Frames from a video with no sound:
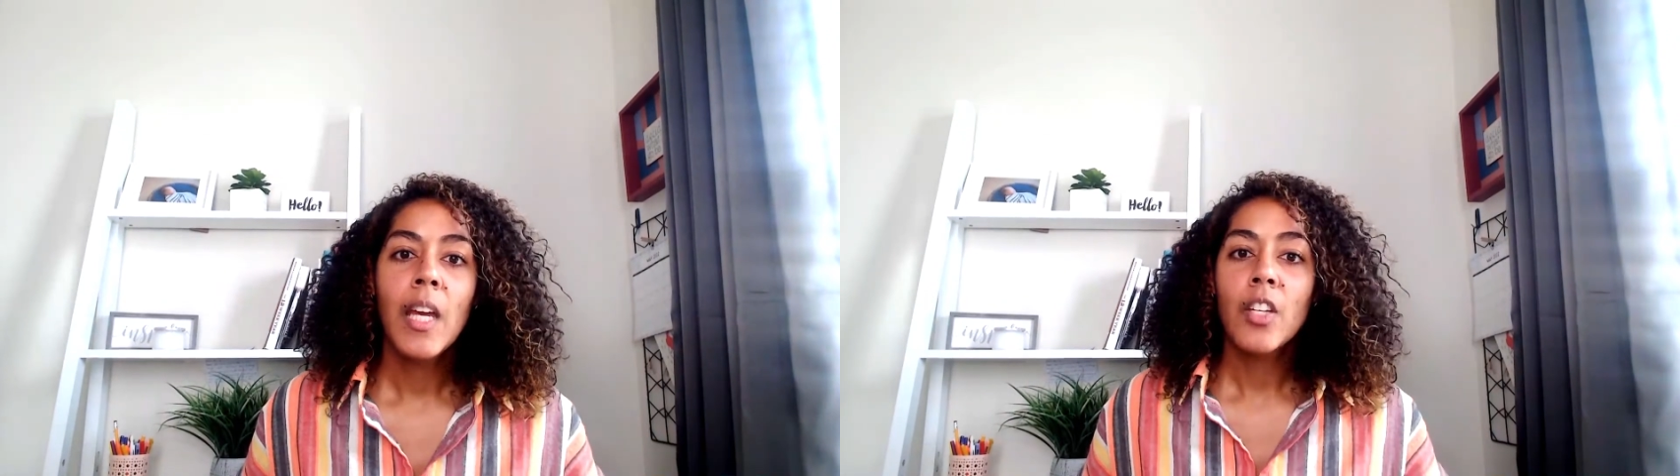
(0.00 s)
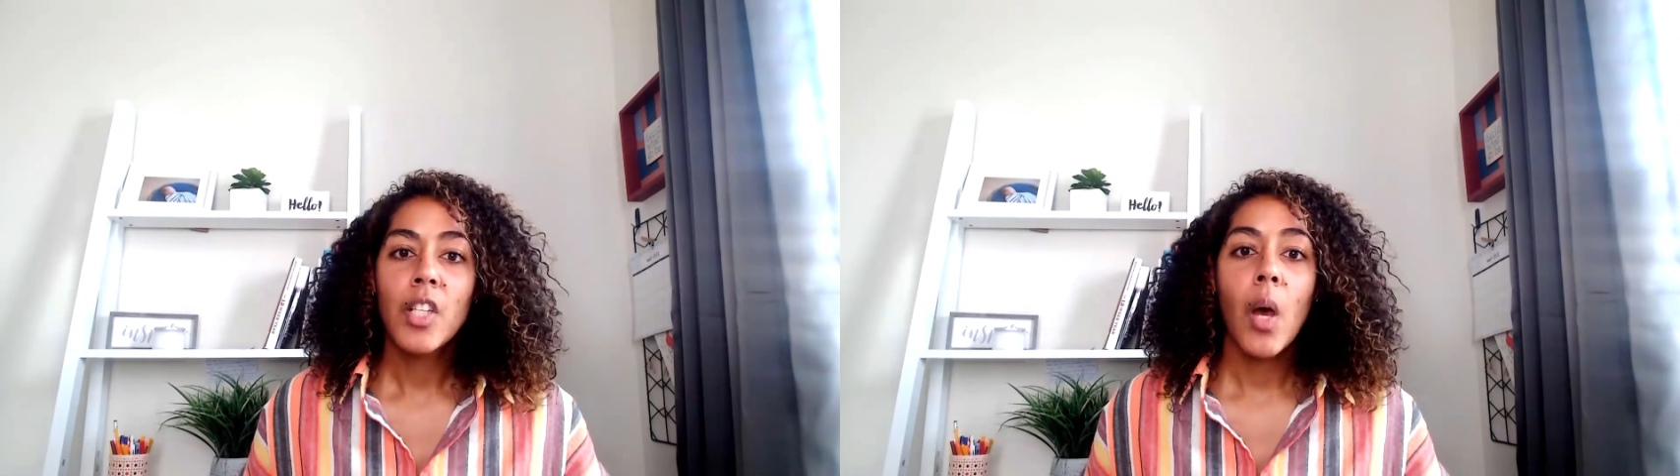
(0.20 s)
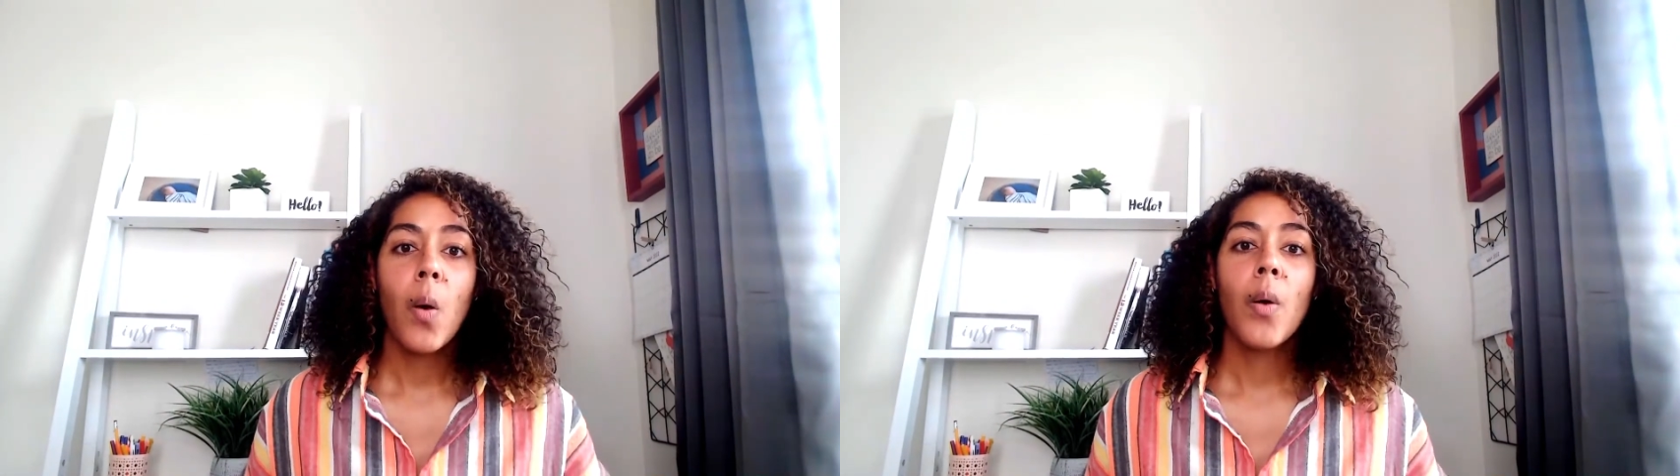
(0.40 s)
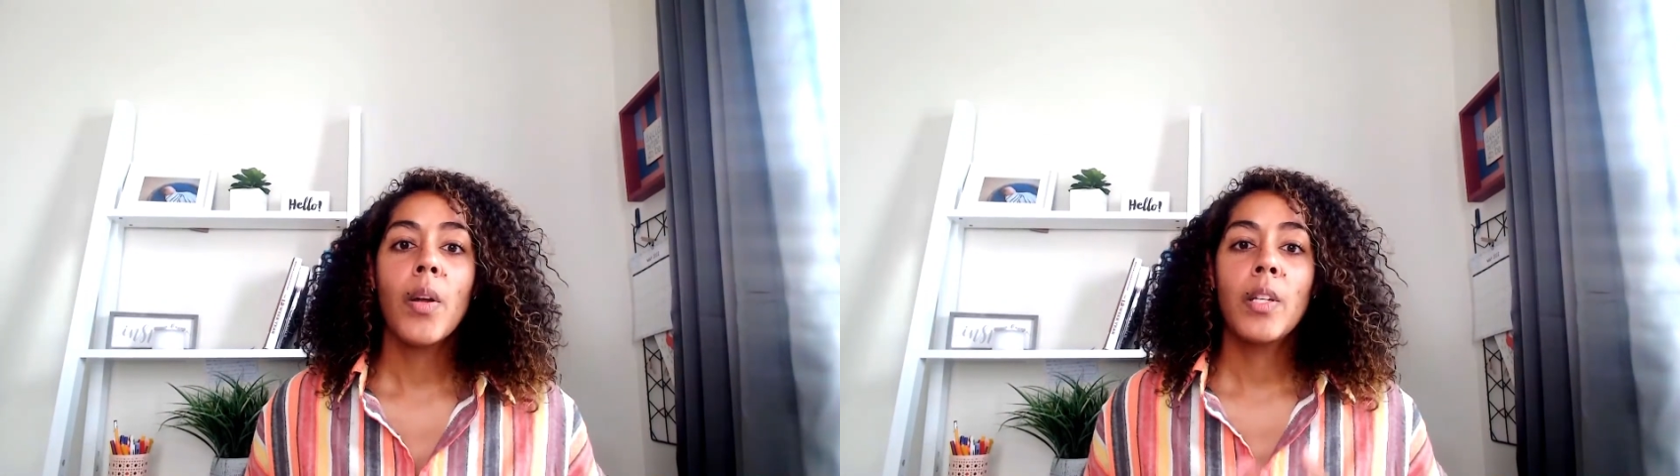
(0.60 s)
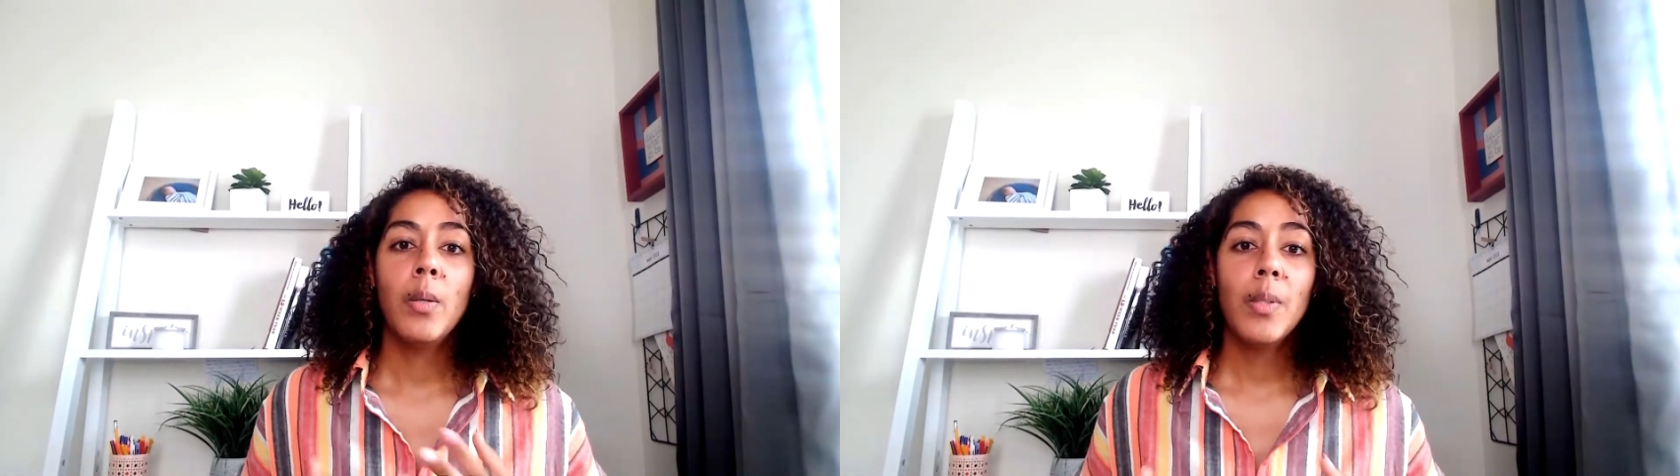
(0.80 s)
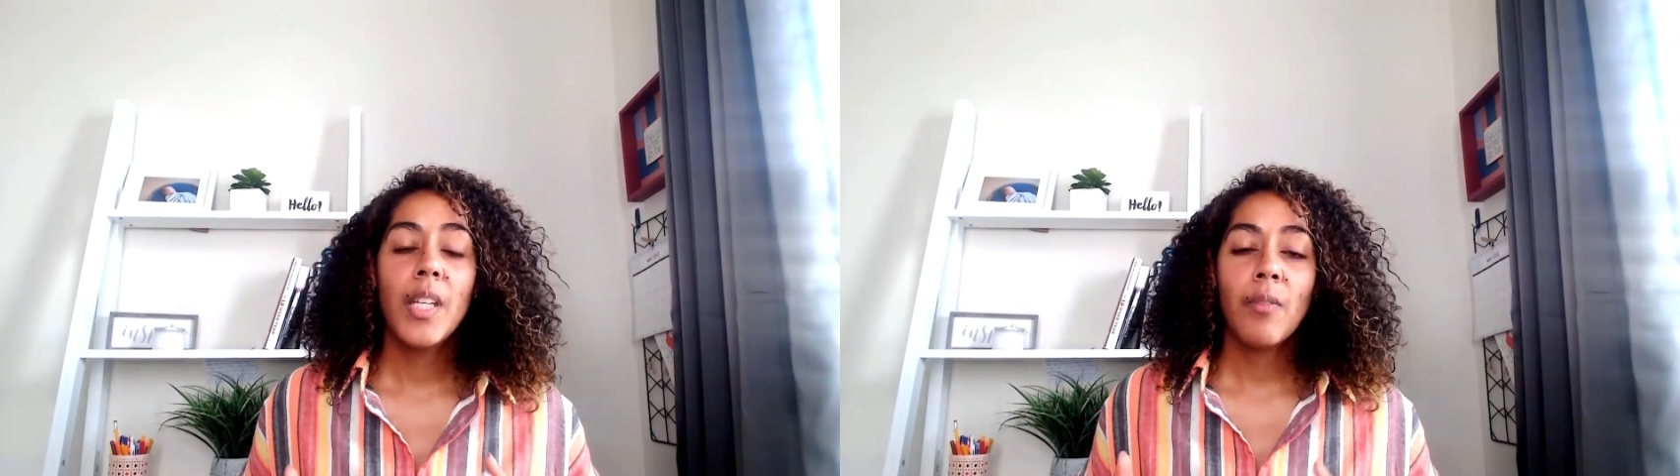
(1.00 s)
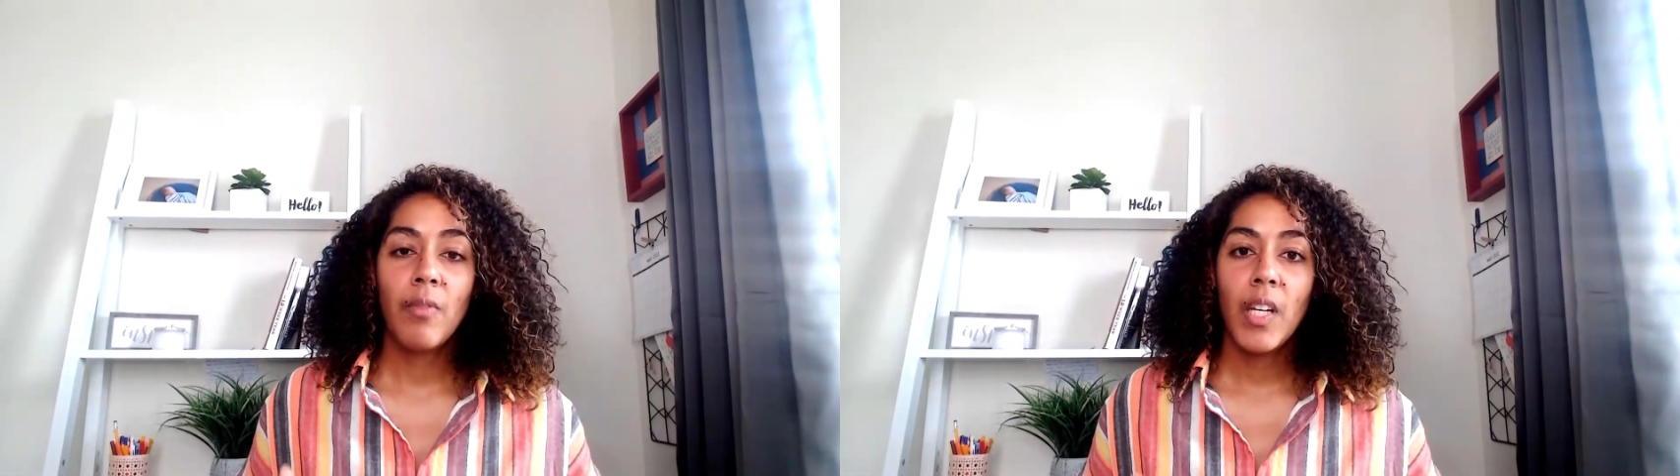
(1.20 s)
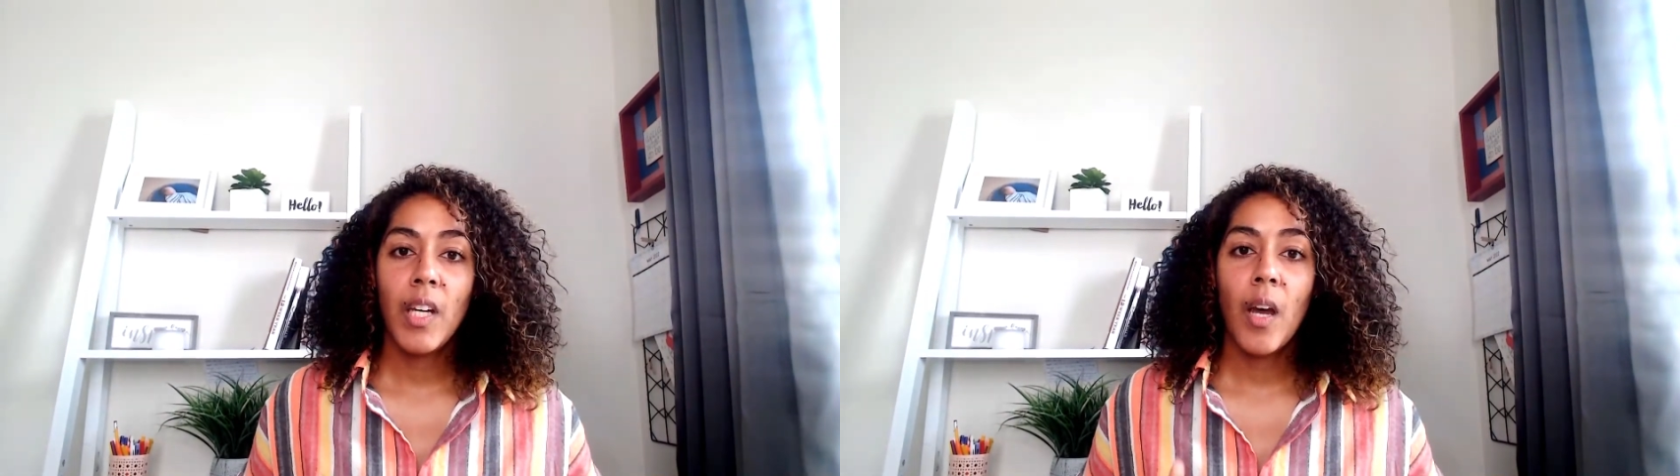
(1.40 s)
So using
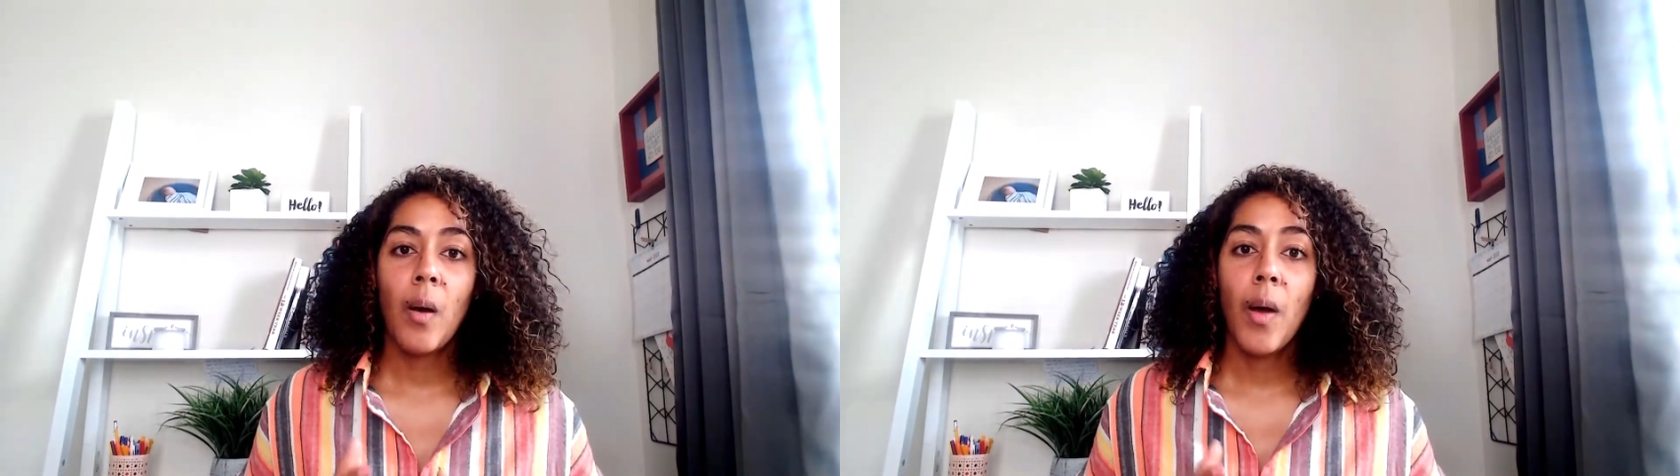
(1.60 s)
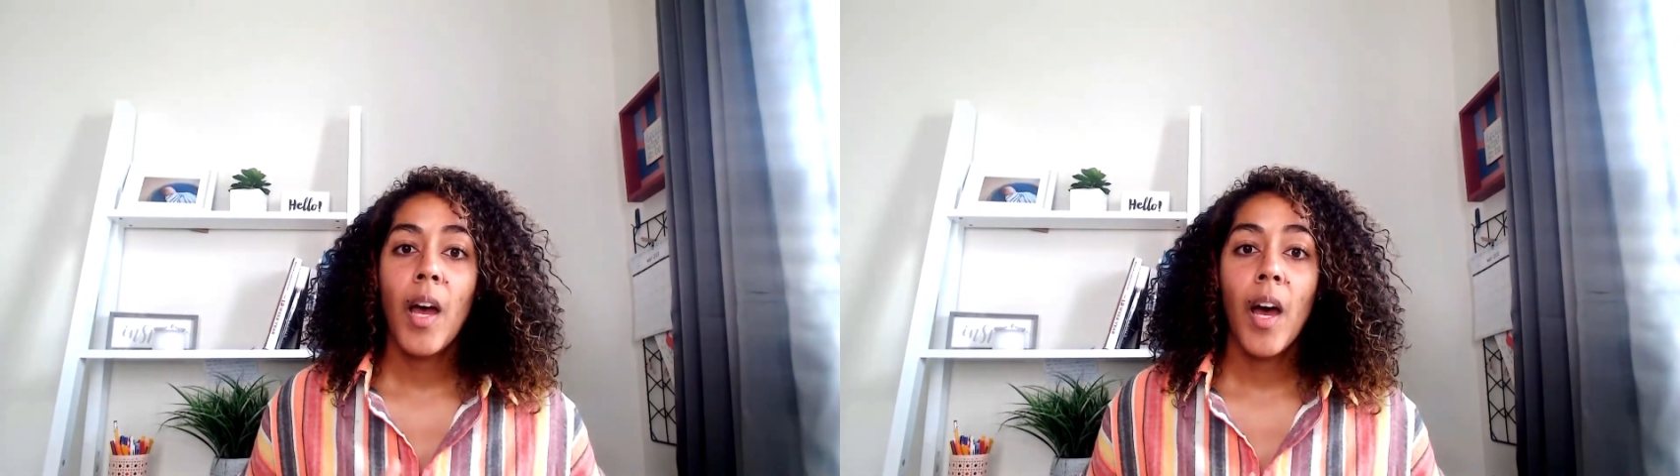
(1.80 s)
video